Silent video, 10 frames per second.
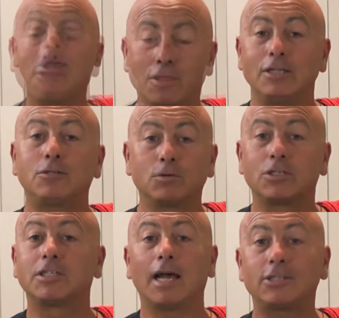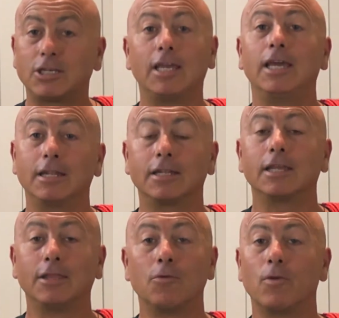This was such a hit
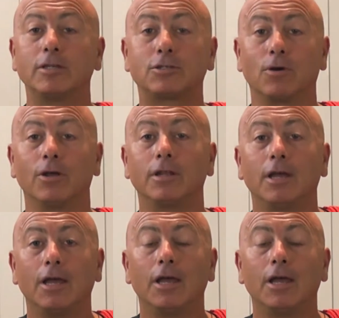in the restaurant